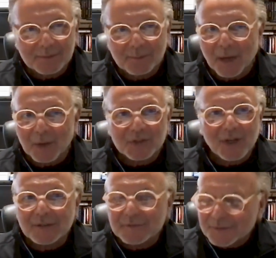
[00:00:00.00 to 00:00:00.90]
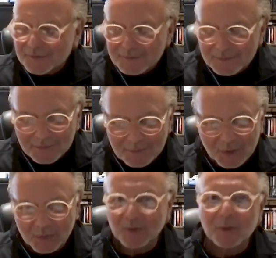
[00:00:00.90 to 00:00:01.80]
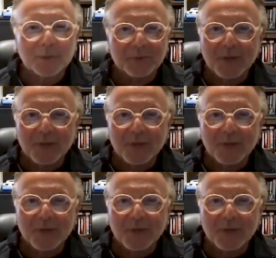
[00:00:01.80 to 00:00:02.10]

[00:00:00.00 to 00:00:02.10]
power's off, your renewables